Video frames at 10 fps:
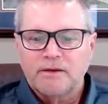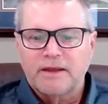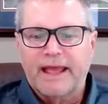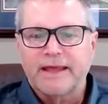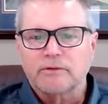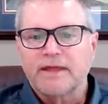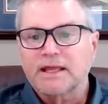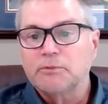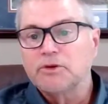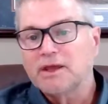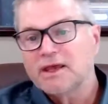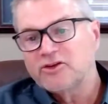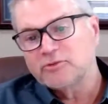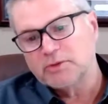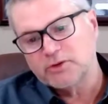handle that
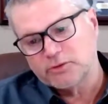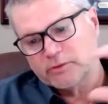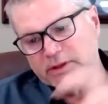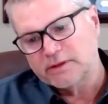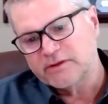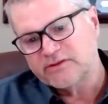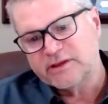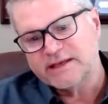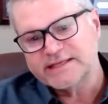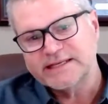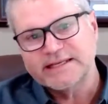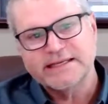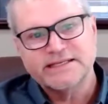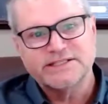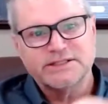communication between the
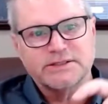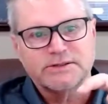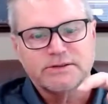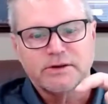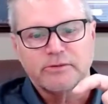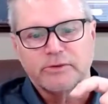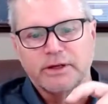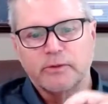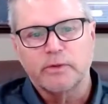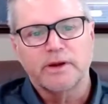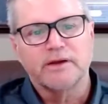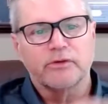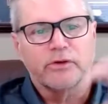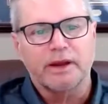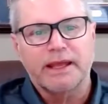CI/CD engine running
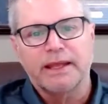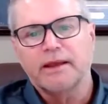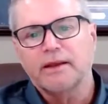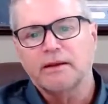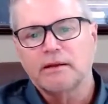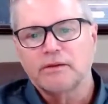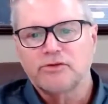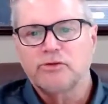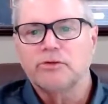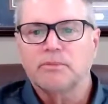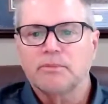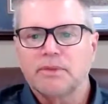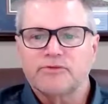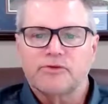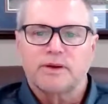wherever and to the
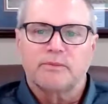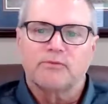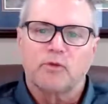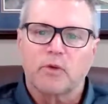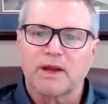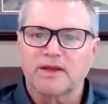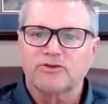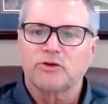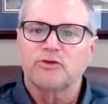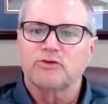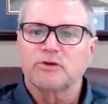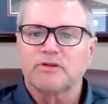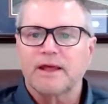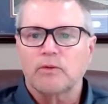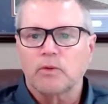mainframe for execution
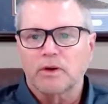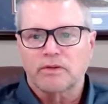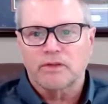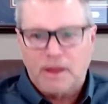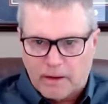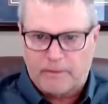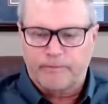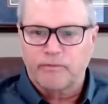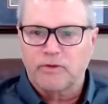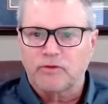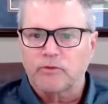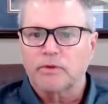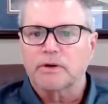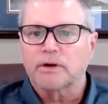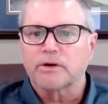of that work there. That's
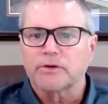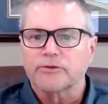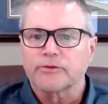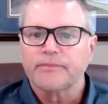where it occurs.